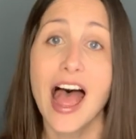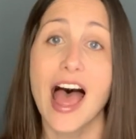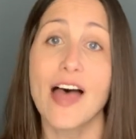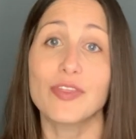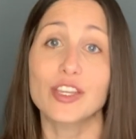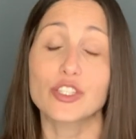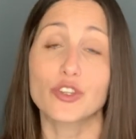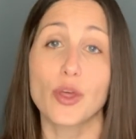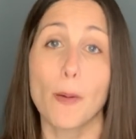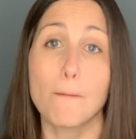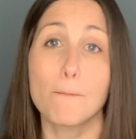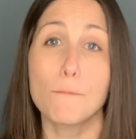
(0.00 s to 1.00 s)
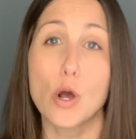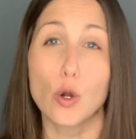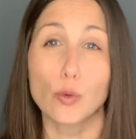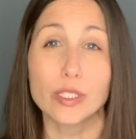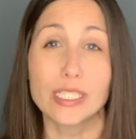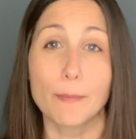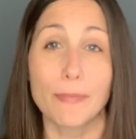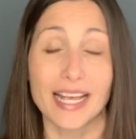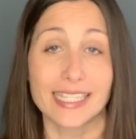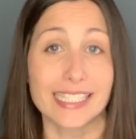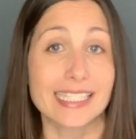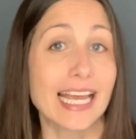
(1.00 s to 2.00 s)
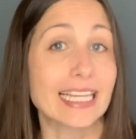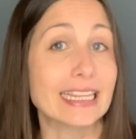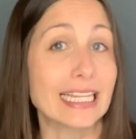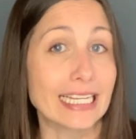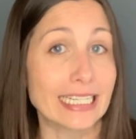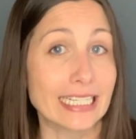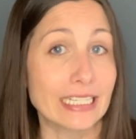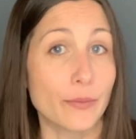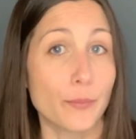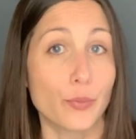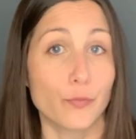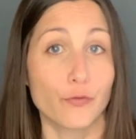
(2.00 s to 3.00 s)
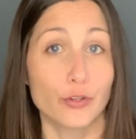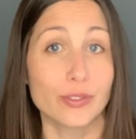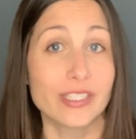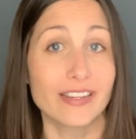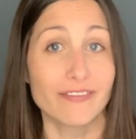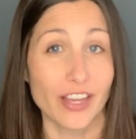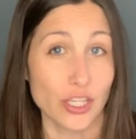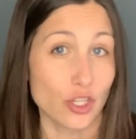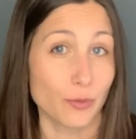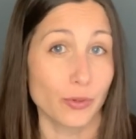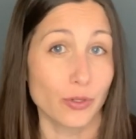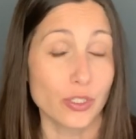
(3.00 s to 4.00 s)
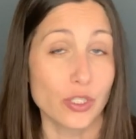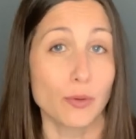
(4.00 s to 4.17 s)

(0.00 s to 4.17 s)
And these are the most pesticide-laden fruits and vegetables.